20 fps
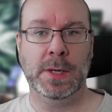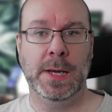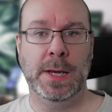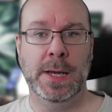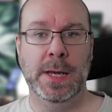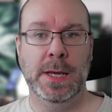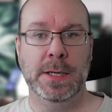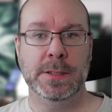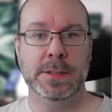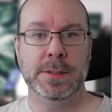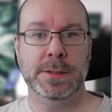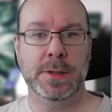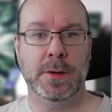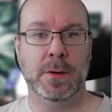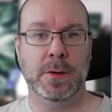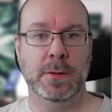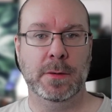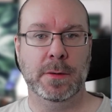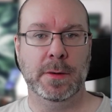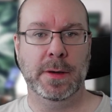
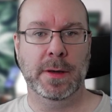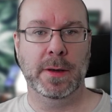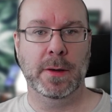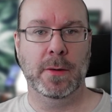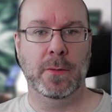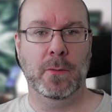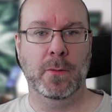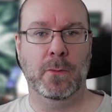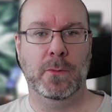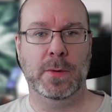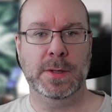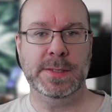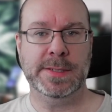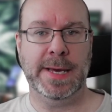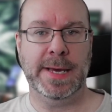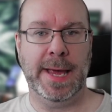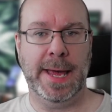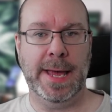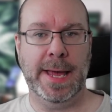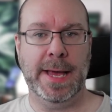So once I
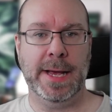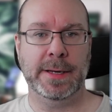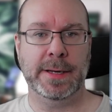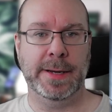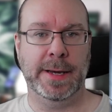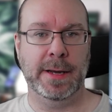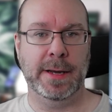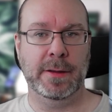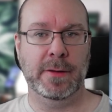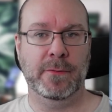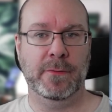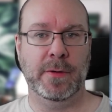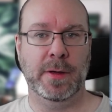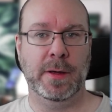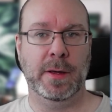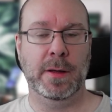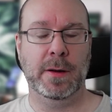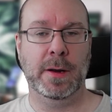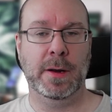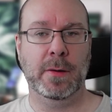add that, if I
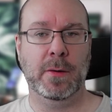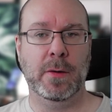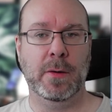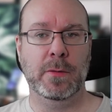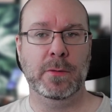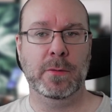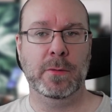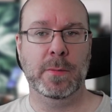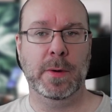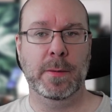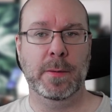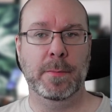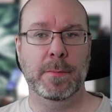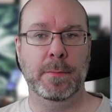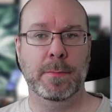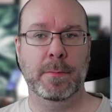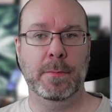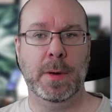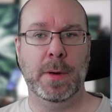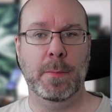now go to
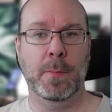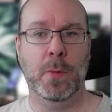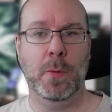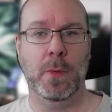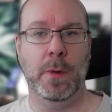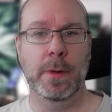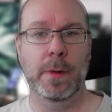my board,